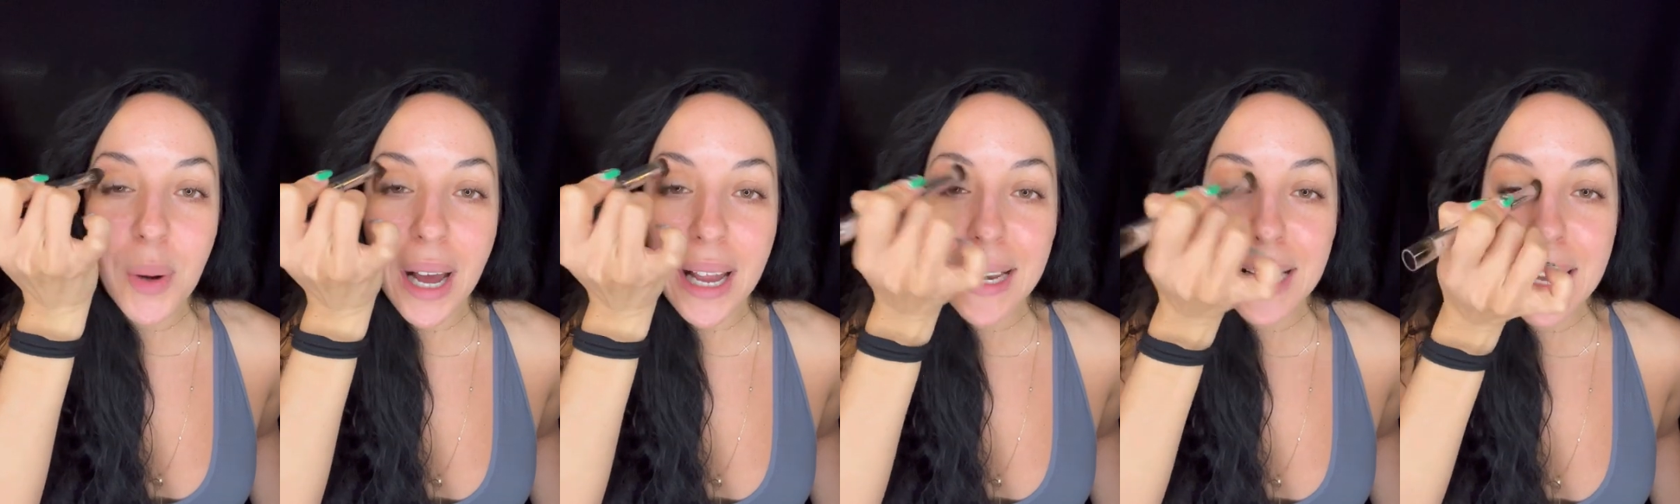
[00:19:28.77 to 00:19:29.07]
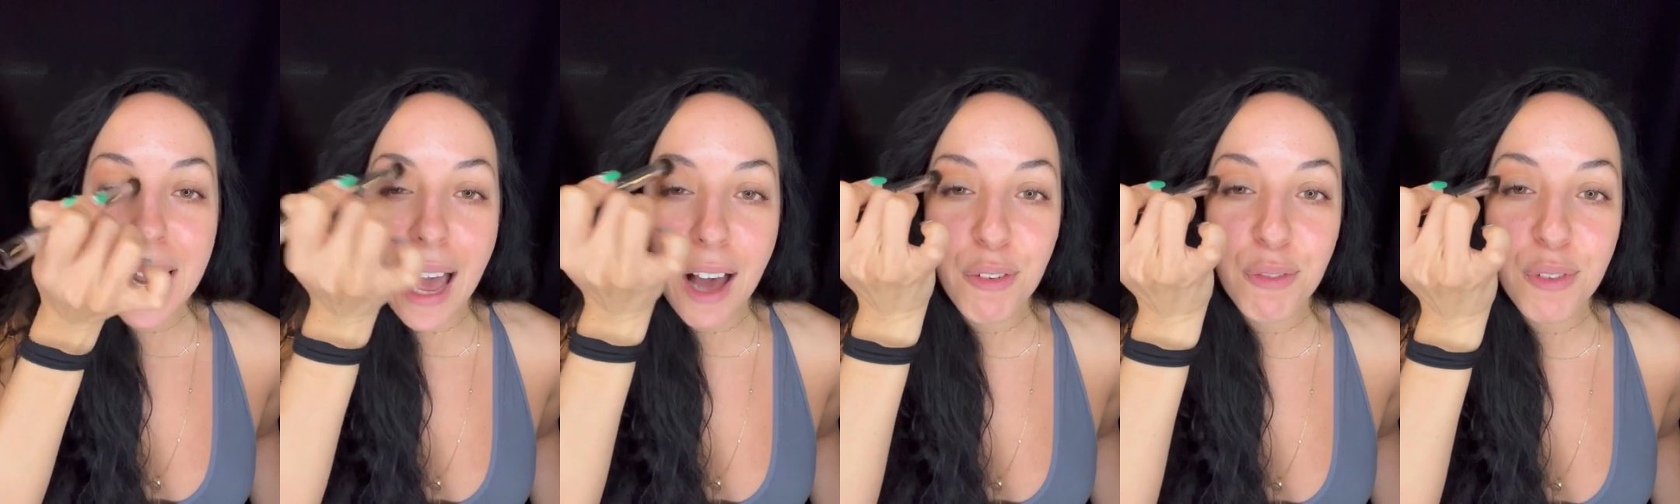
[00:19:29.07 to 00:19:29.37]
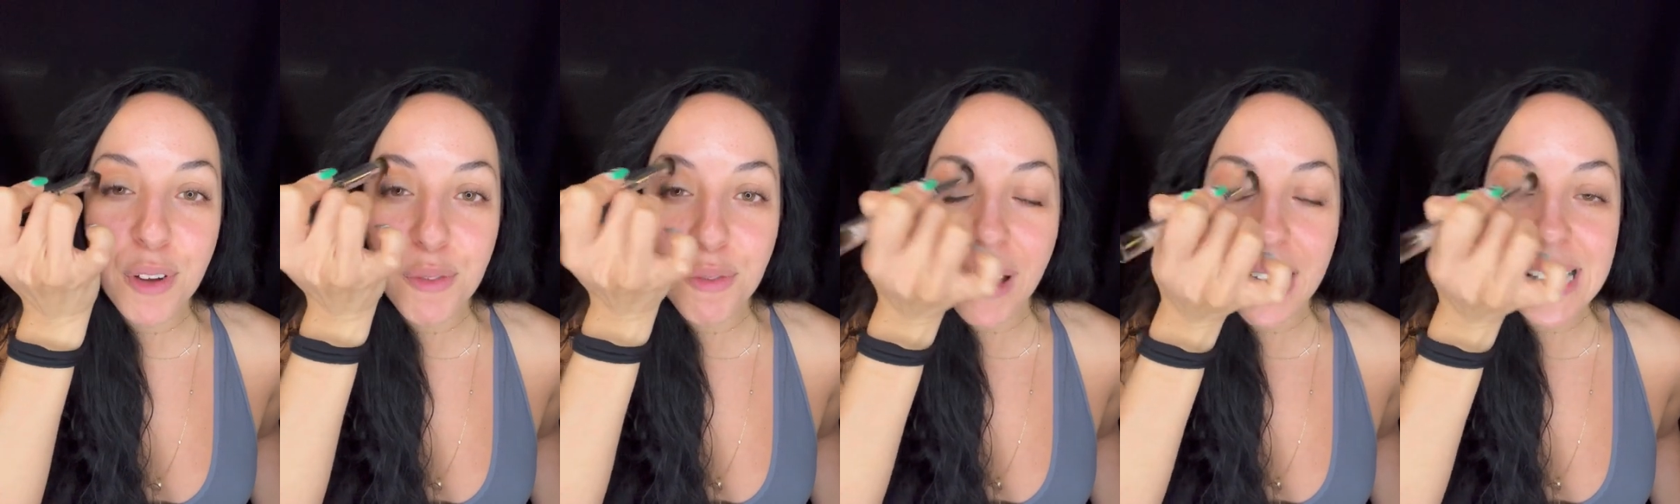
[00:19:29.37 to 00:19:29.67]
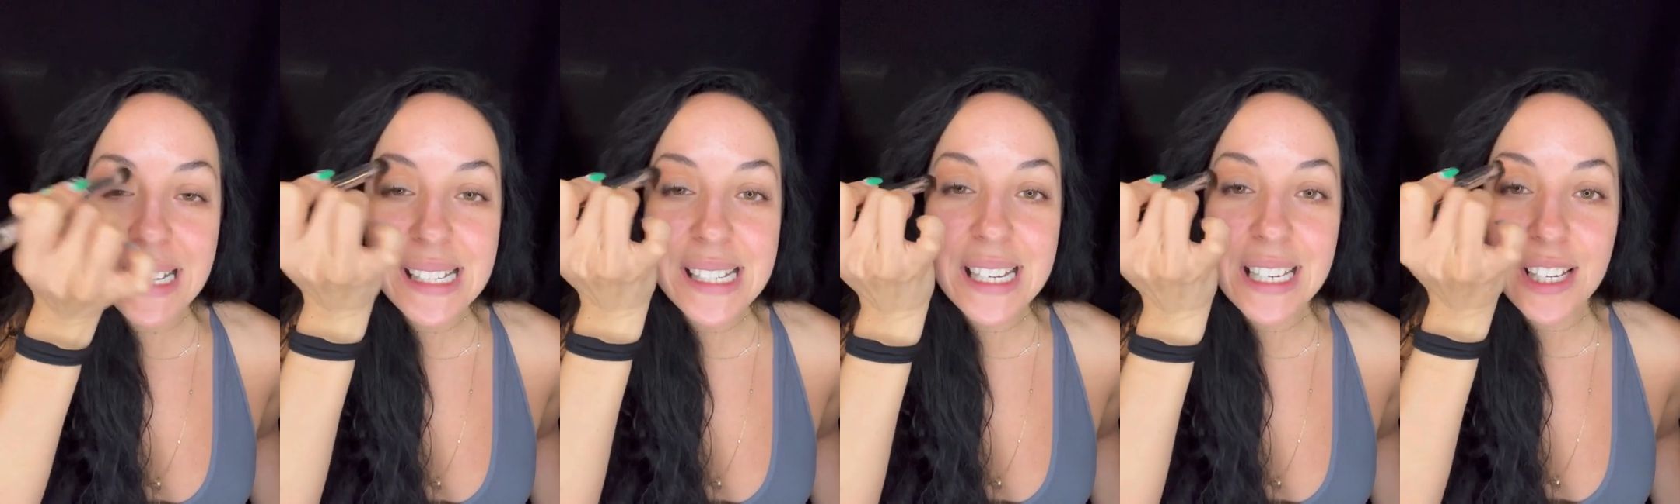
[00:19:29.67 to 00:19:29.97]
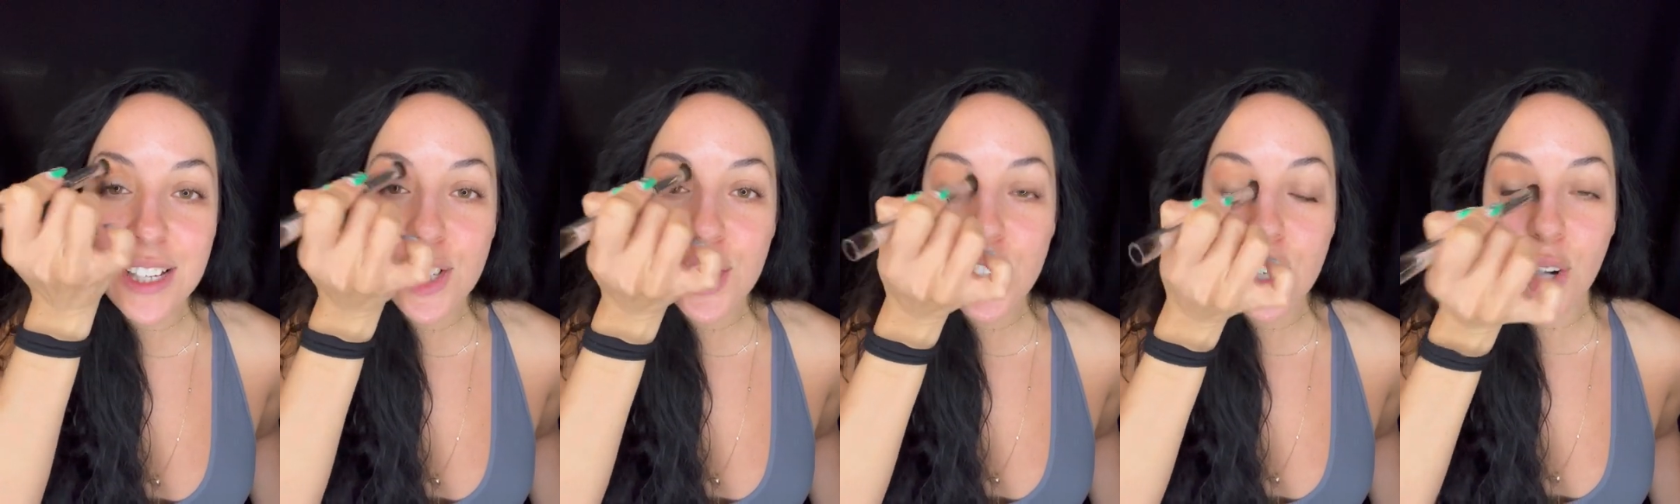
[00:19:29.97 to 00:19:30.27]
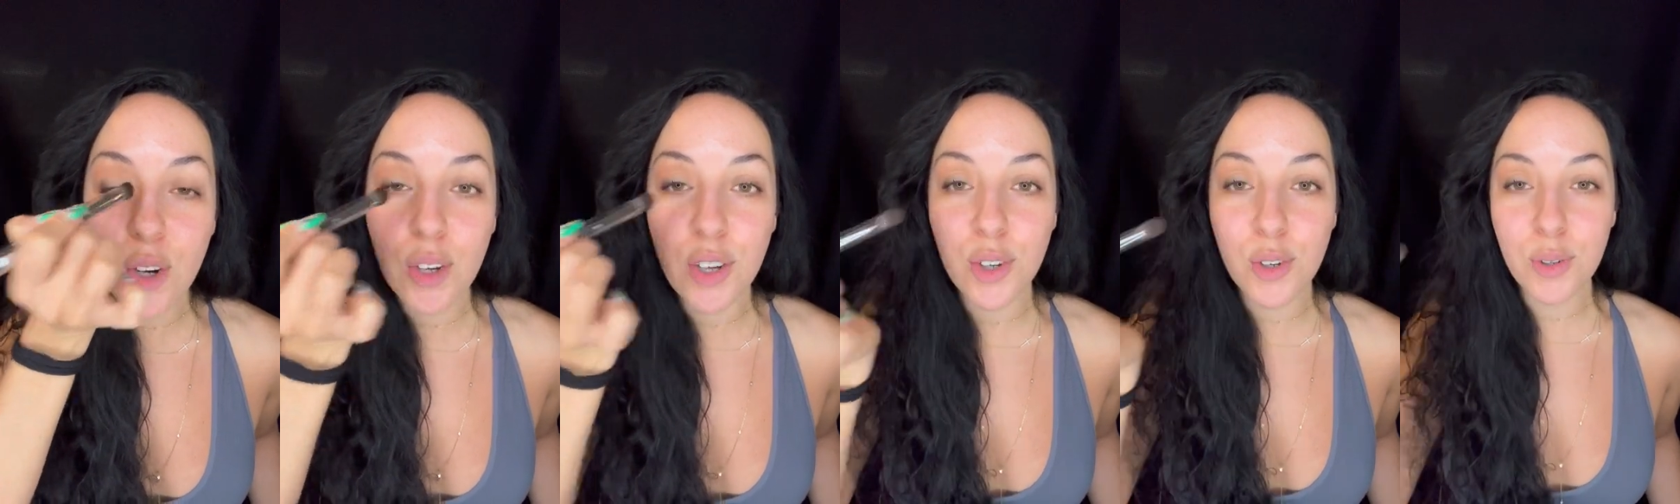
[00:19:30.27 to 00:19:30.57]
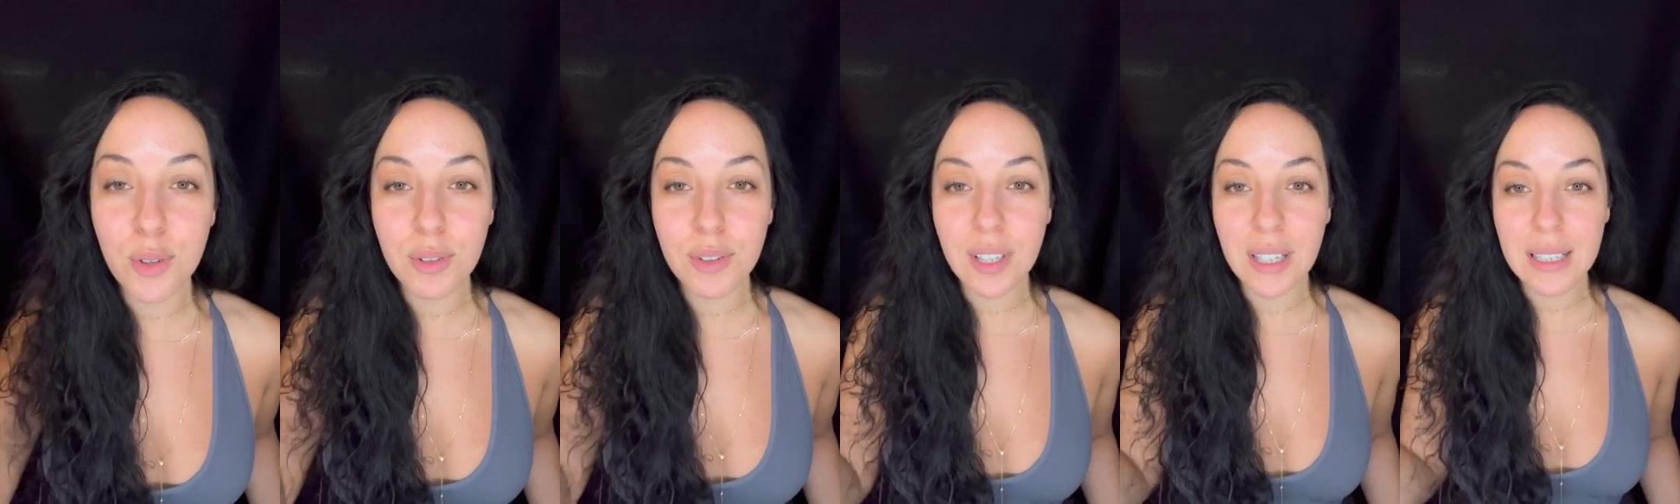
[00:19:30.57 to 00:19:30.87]
enough if I didn't show you.
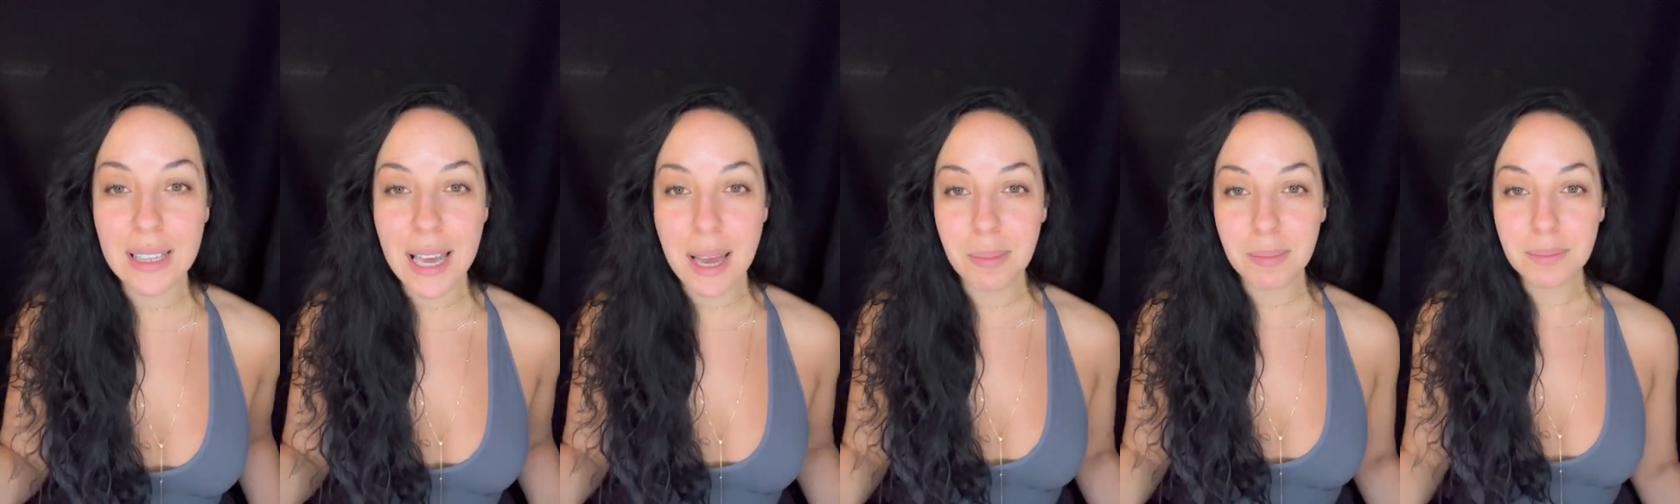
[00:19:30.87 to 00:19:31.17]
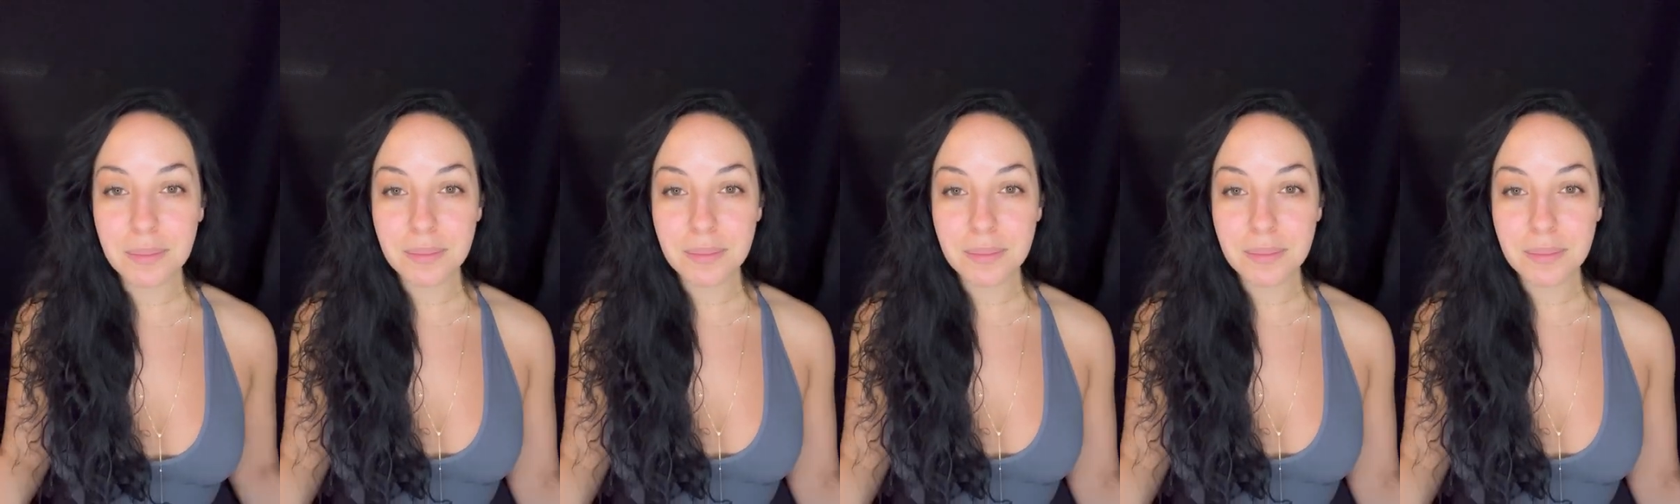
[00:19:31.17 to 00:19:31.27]
Look at that.